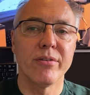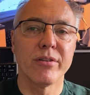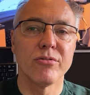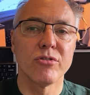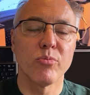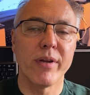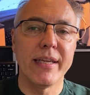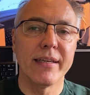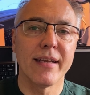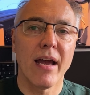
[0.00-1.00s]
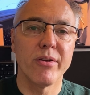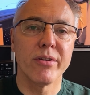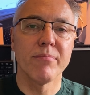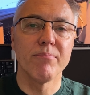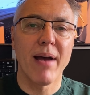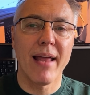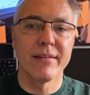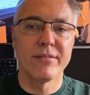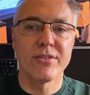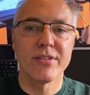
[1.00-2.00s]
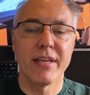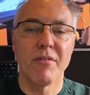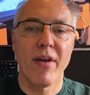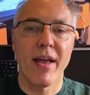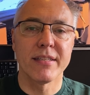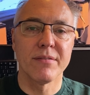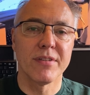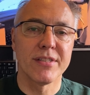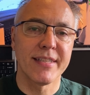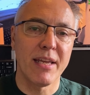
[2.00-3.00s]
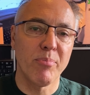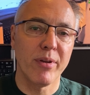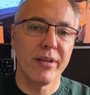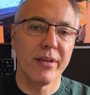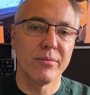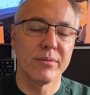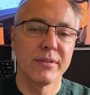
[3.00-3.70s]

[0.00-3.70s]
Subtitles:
can tweak and how you can balance the effects of the CPU,